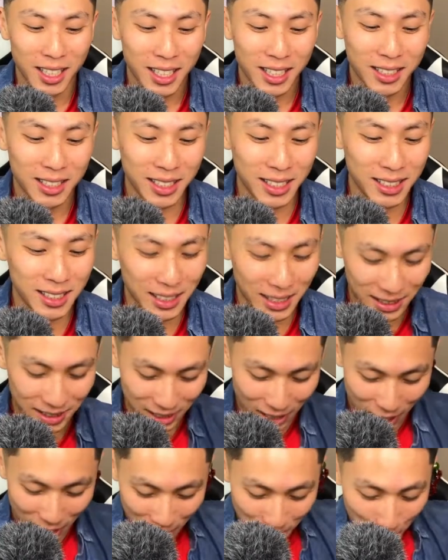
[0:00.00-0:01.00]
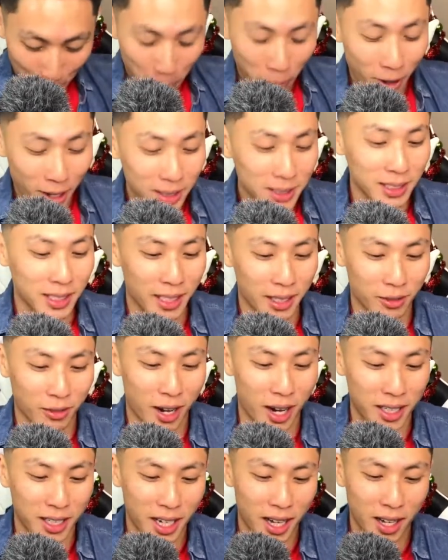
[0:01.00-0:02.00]
this is unprecedented
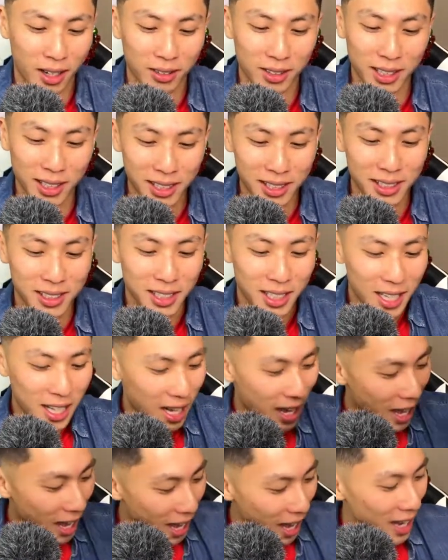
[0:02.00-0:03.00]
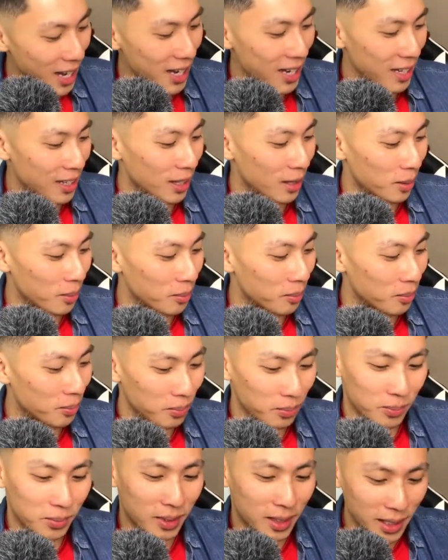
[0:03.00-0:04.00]
right now. This I am
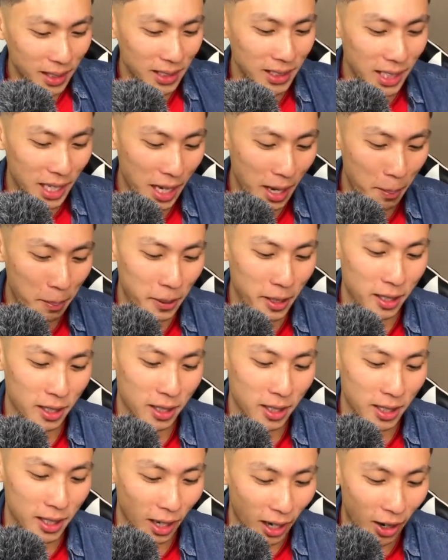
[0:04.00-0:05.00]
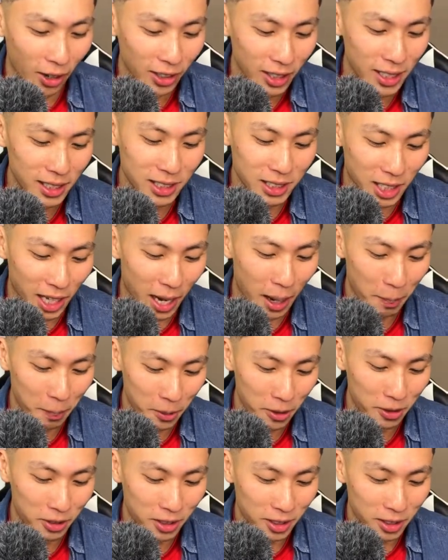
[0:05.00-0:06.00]
this can't be are these
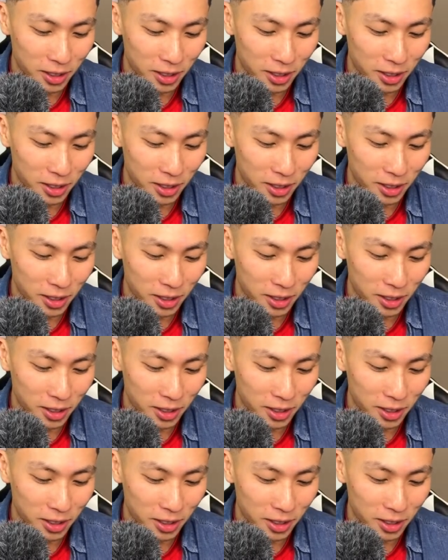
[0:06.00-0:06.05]
tampered?